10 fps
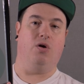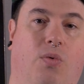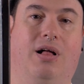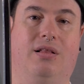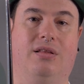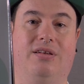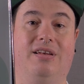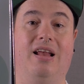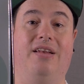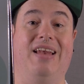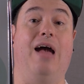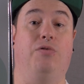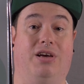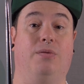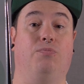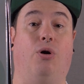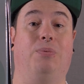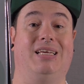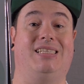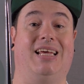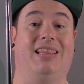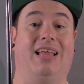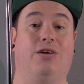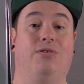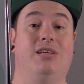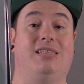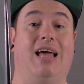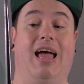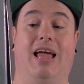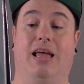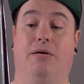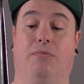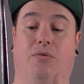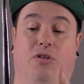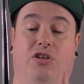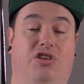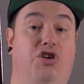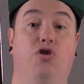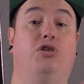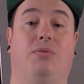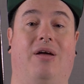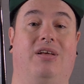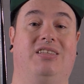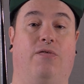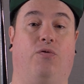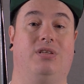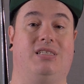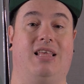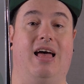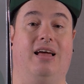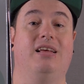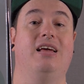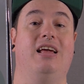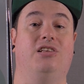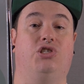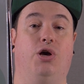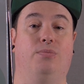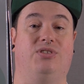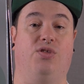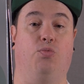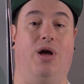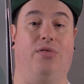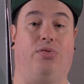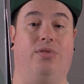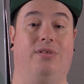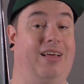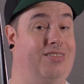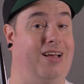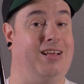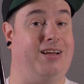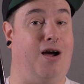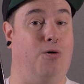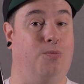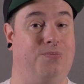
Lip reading: well, now you can probably see that there is a huge amount of difference there in terms of the width. And there you go.